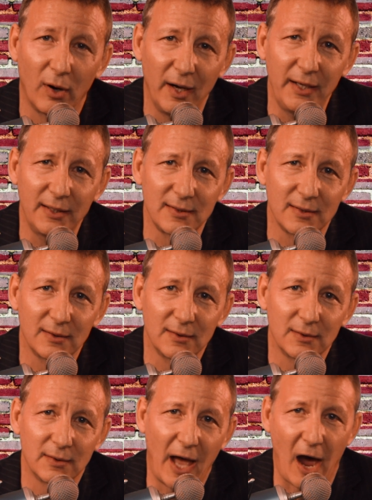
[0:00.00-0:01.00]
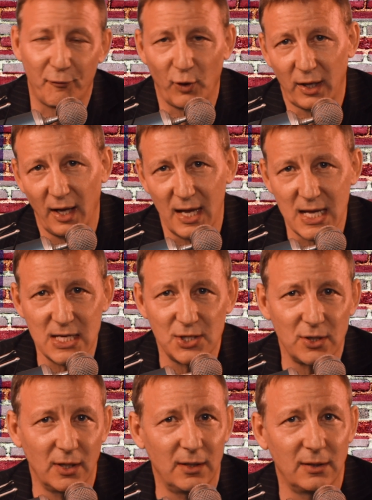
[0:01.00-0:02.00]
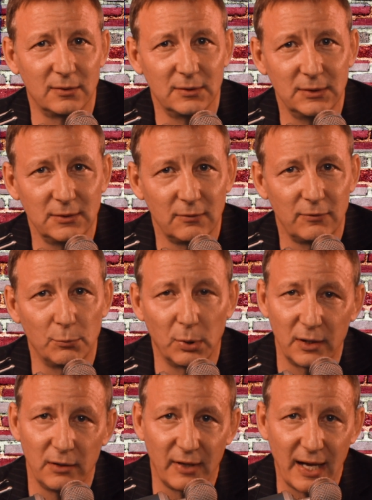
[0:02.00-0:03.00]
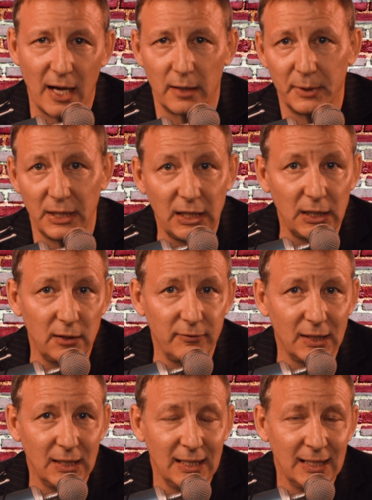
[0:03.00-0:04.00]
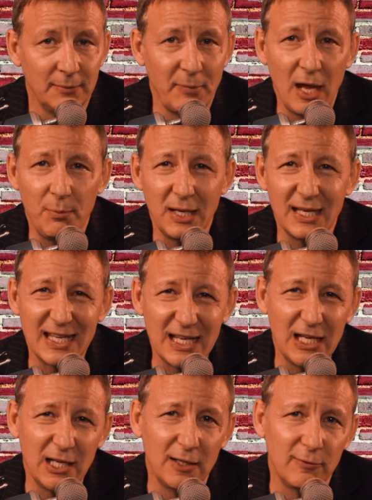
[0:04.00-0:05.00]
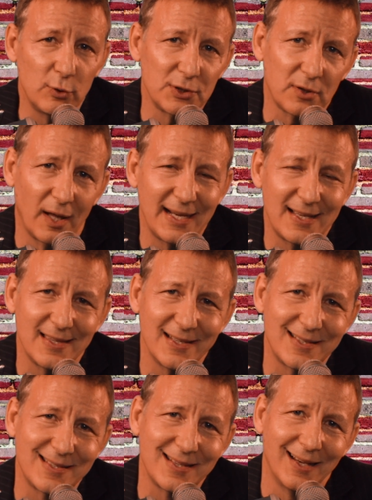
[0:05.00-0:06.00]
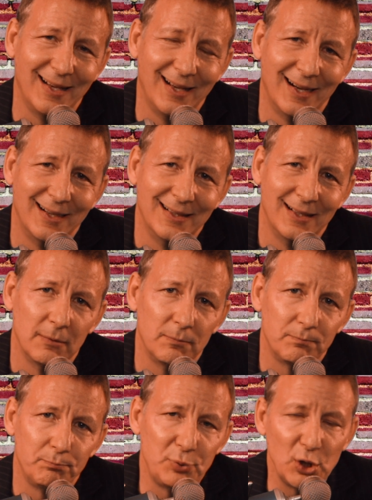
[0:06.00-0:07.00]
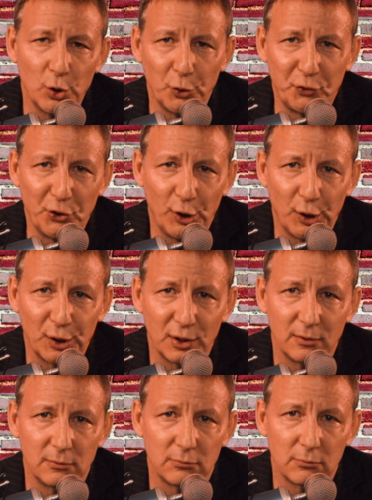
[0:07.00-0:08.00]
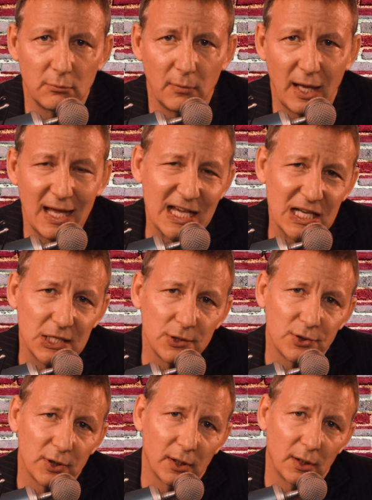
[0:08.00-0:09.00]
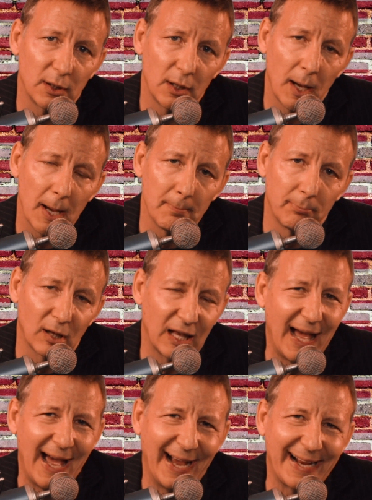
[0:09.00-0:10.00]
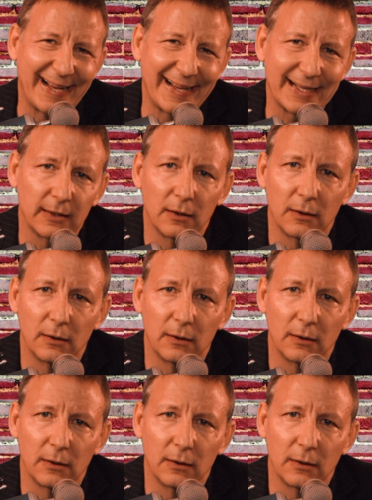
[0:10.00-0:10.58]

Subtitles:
right? Africa, Asia. You believe in Adam and Eve. Maybe Eve was like this beautiful Asian black